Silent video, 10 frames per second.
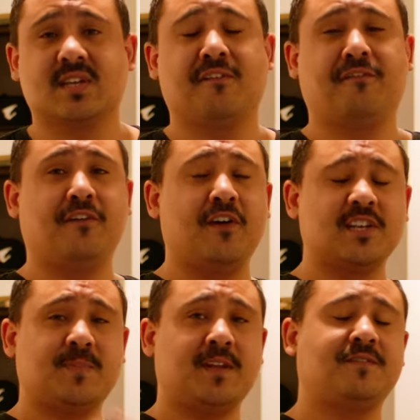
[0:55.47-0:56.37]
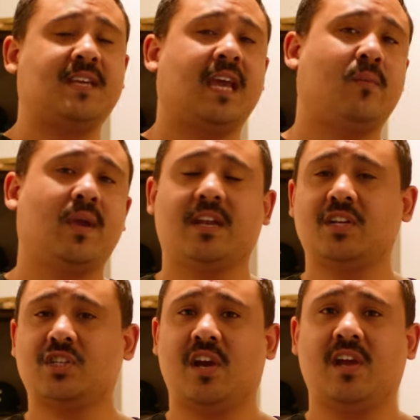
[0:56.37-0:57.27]
So the first bit of tech we're
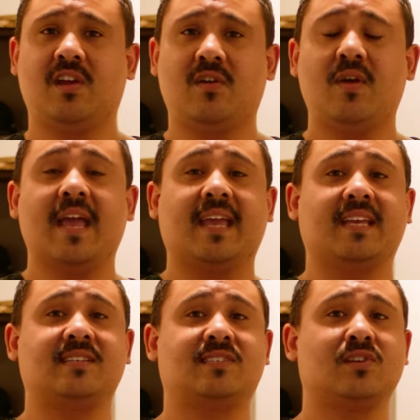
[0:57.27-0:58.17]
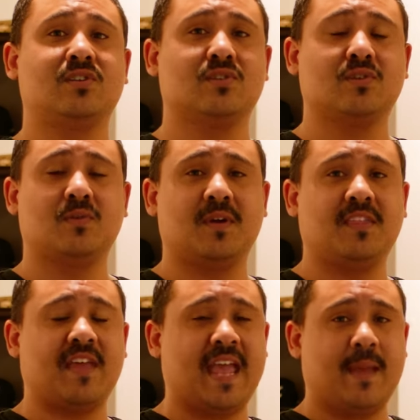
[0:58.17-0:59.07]
gonna show you is to do
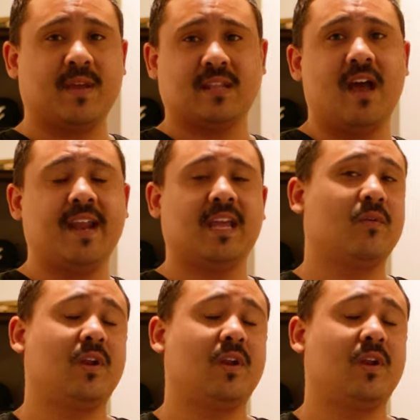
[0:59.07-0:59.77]
with ambient lighting.